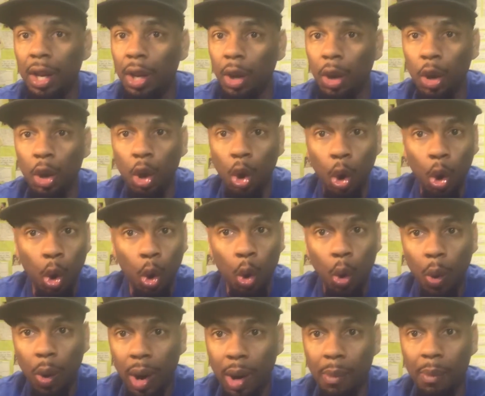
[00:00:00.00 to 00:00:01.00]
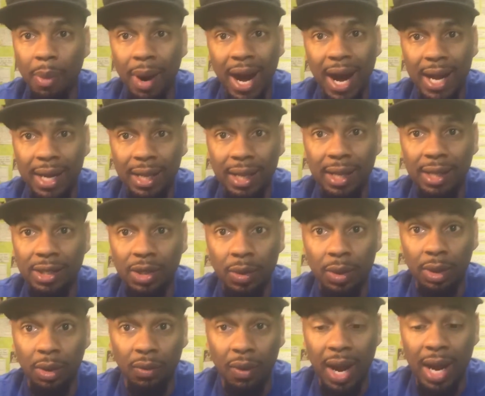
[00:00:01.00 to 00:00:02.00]
Nobody is
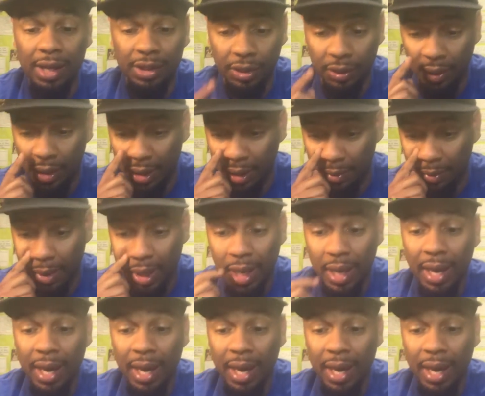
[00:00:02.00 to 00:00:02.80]
going to roster him.